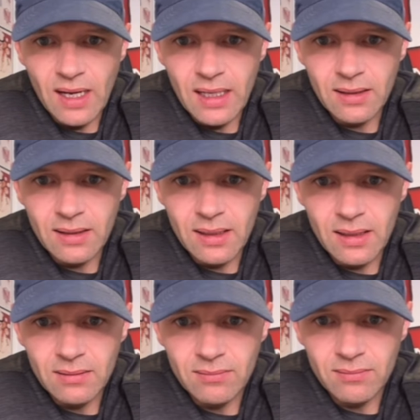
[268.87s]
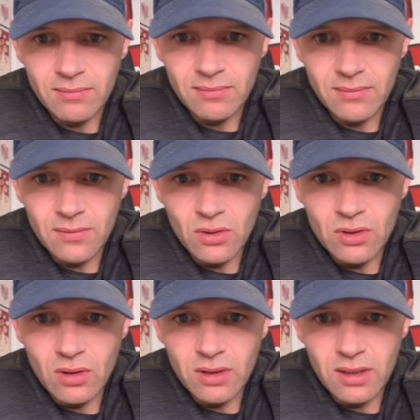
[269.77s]
West of Ireland, la.
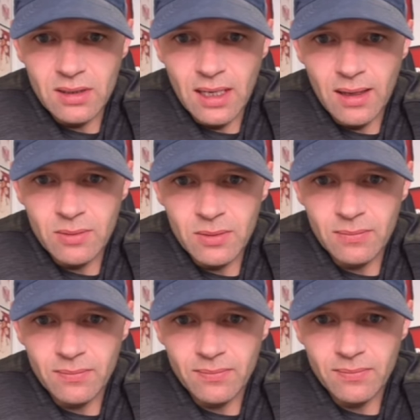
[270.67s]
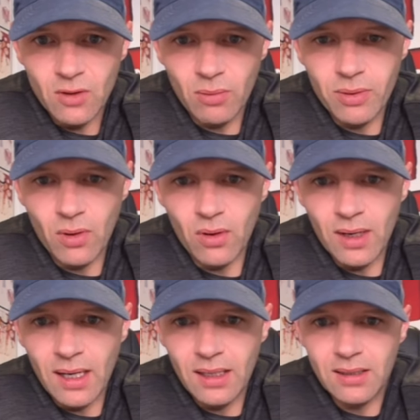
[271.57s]
Good on you, the tribesman. Got
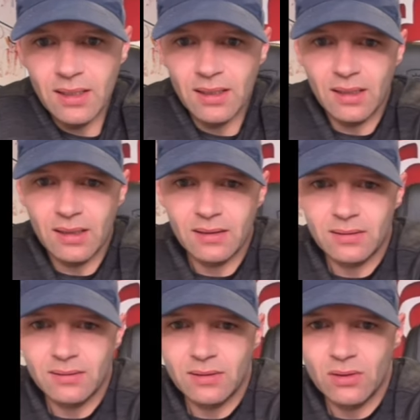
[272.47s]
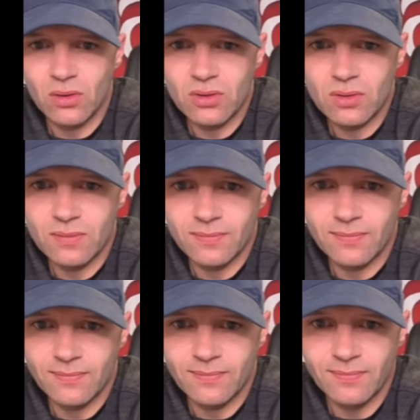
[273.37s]
pure Irish in it, la. Good.
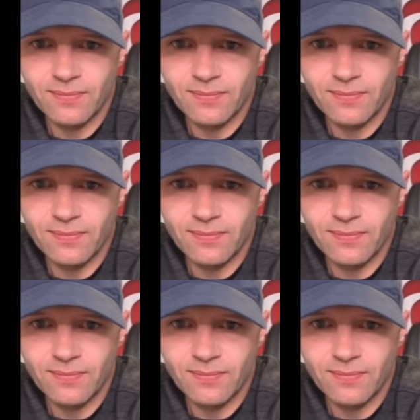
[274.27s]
